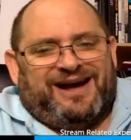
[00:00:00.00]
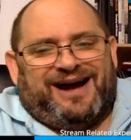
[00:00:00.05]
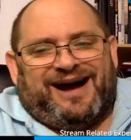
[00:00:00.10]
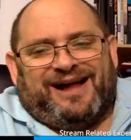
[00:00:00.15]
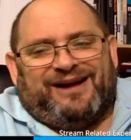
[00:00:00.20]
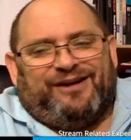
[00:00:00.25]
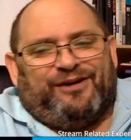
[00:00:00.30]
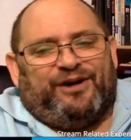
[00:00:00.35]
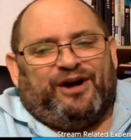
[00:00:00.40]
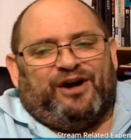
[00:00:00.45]

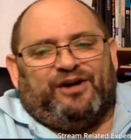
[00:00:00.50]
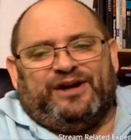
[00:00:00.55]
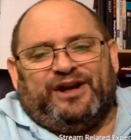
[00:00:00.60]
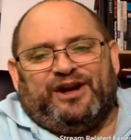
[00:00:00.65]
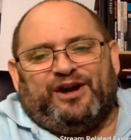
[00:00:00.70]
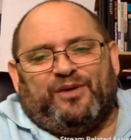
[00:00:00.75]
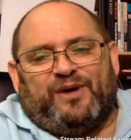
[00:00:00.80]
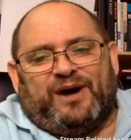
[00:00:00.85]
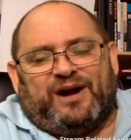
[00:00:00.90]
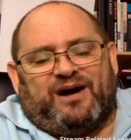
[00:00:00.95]
I don't know. You
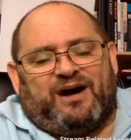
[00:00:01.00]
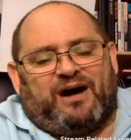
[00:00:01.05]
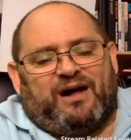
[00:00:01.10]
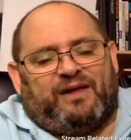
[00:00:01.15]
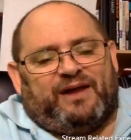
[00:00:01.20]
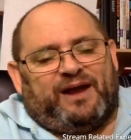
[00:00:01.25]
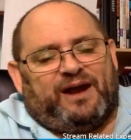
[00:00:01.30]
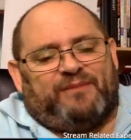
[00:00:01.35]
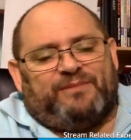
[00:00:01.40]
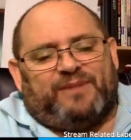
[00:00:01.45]
know what,
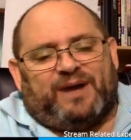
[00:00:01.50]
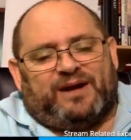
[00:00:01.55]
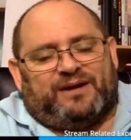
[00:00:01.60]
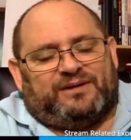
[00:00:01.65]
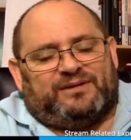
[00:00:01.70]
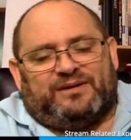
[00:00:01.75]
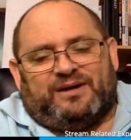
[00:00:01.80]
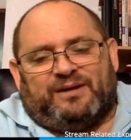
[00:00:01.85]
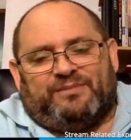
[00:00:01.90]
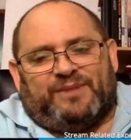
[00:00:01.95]
Holly? I'm
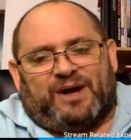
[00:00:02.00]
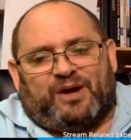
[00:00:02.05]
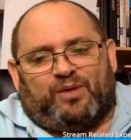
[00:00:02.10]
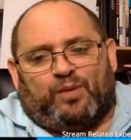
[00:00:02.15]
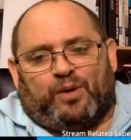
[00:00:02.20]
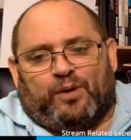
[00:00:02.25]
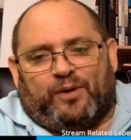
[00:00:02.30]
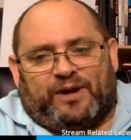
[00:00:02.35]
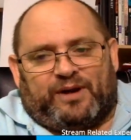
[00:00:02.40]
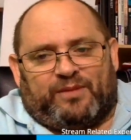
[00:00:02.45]
not
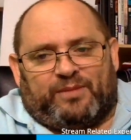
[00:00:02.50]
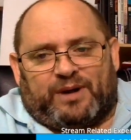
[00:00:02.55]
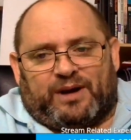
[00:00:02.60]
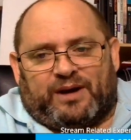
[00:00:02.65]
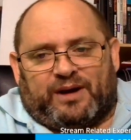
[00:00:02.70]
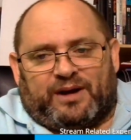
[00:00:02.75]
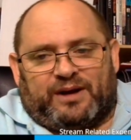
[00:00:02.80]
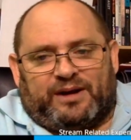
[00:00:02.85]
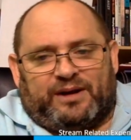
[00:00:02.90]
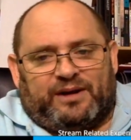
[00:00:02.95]
worried
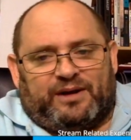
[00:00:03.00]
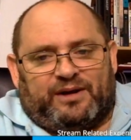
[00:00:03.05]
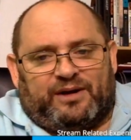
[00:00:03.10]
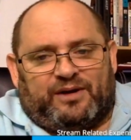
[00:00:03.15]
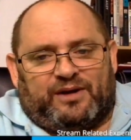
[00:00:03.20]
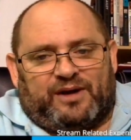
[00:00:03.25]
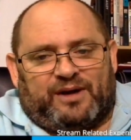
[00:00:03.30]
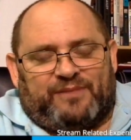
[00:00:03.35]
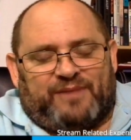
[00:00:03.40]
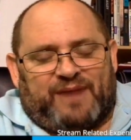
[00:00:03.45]
about it, you
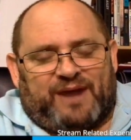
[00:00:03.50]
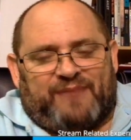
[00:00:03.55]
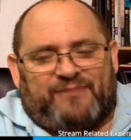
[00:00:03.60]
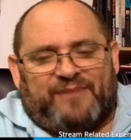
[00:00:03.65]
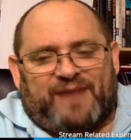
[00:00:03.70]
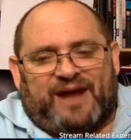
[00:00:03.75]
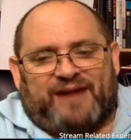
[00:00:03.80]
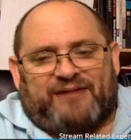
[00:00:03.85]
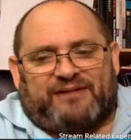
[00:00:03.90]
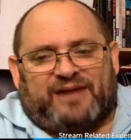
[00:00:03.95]
know. I'm
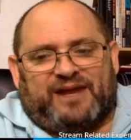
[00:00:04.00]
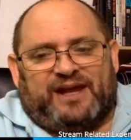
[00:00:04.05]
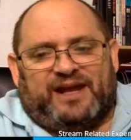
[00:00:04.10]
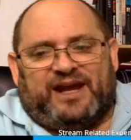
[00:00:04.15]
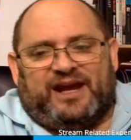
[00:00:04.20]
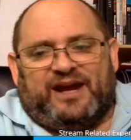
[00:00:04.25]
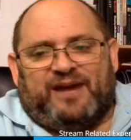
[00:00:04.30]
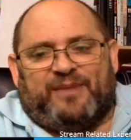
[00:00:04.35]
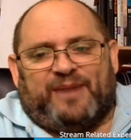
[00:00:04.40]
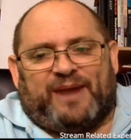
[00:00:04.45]
not
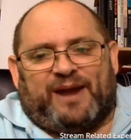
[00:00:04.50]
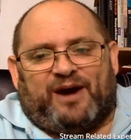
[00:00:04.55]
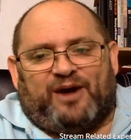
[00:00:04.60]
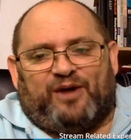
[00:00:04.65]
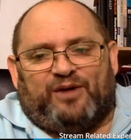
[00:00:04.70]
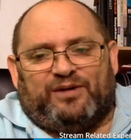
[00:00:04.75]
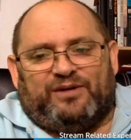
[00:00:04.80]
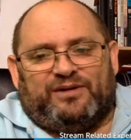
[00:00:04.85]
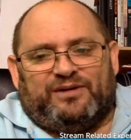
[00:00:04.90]
thinking about,